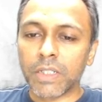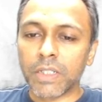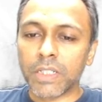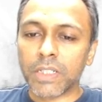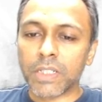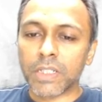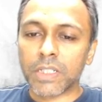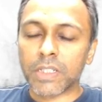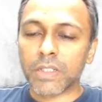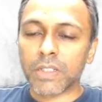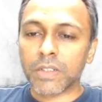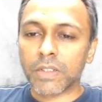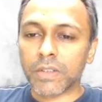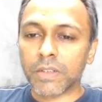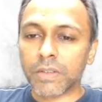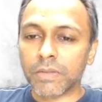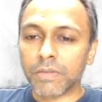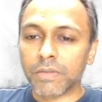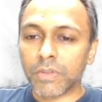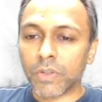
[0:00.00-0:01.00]
is
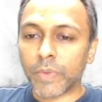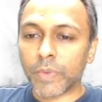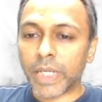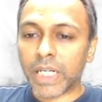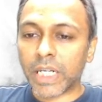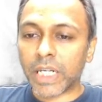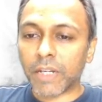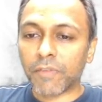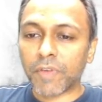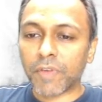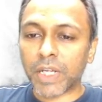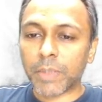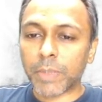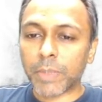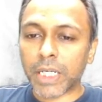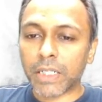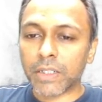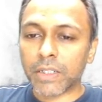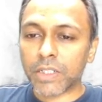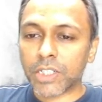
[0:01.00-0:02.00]
25
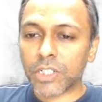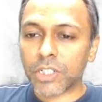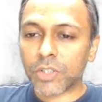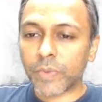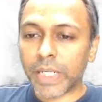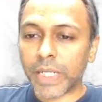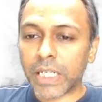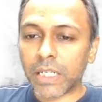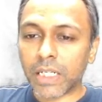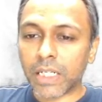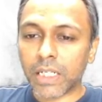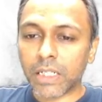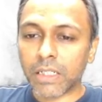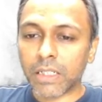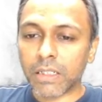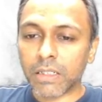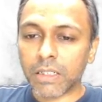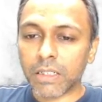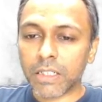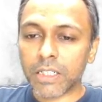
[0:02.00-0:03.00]
minus
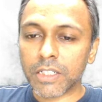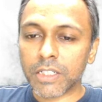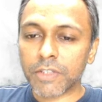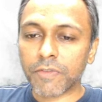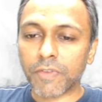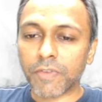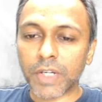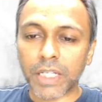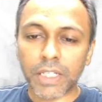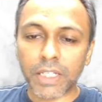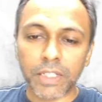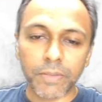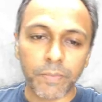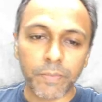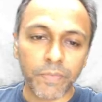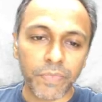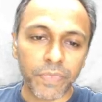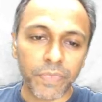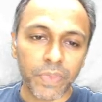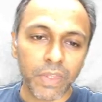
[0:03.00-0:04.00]
20 is 5.
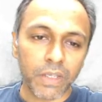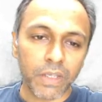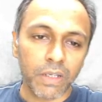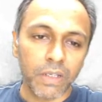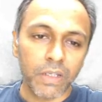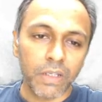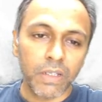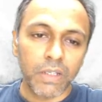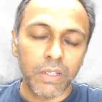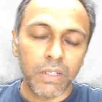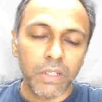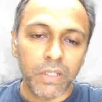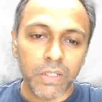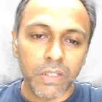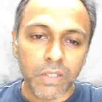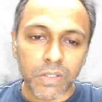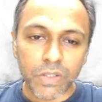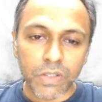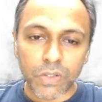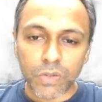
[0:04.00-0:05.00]

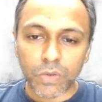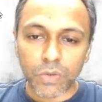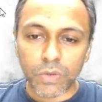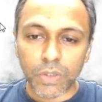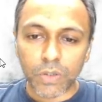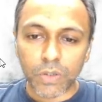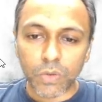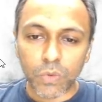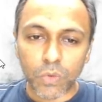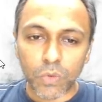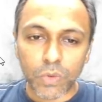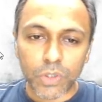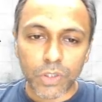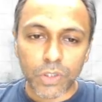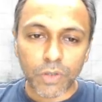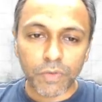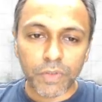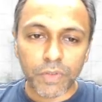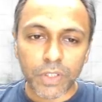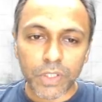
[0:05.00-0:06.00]
So the
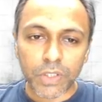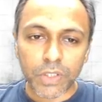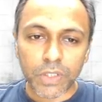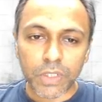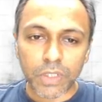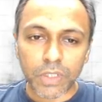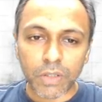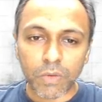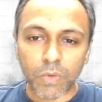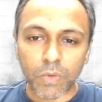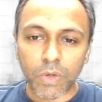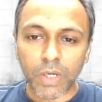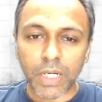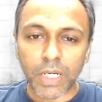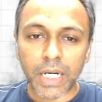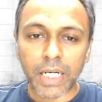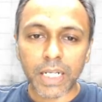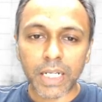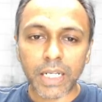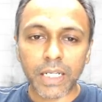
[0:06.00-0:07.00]
roots of this
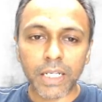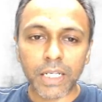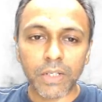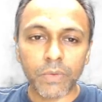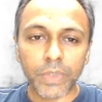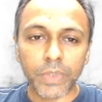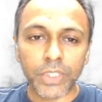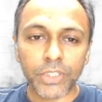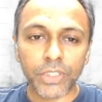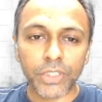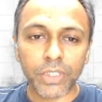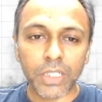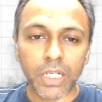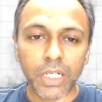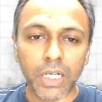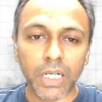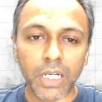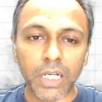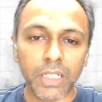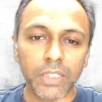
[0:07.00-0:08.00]
quadratic equation
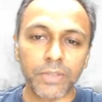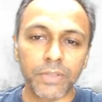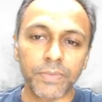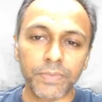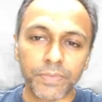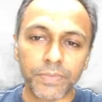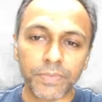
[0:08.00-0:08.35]
are